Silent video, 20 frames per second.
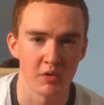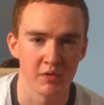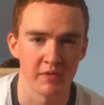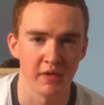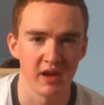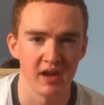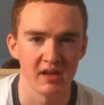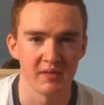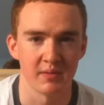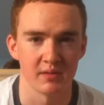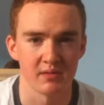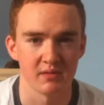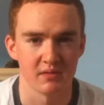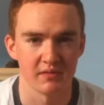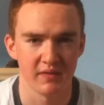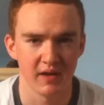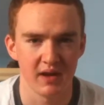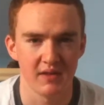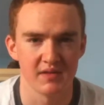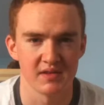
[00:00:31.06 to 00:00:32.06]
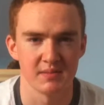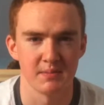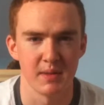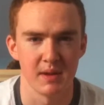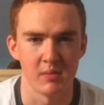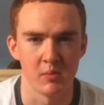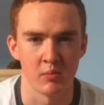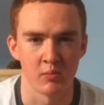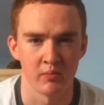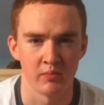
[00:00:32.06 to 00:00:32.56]
Between, like, you could go more
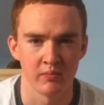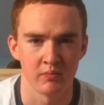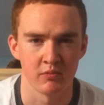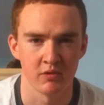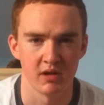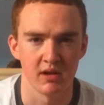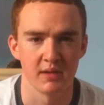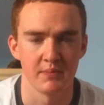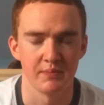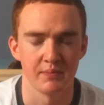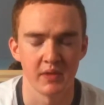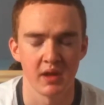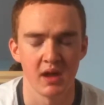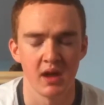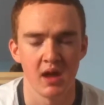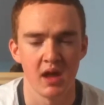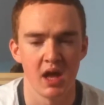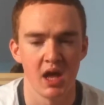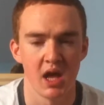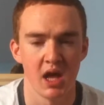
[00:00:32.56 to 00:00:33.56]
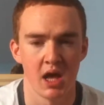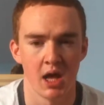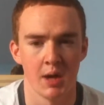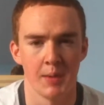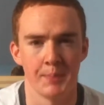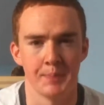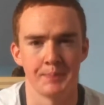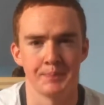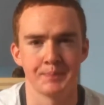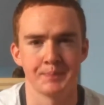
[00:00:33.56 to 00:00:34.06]
than five is minimum,
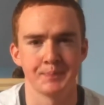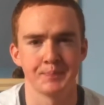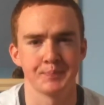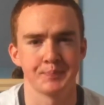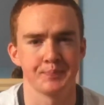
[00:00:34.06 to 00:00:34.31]
really.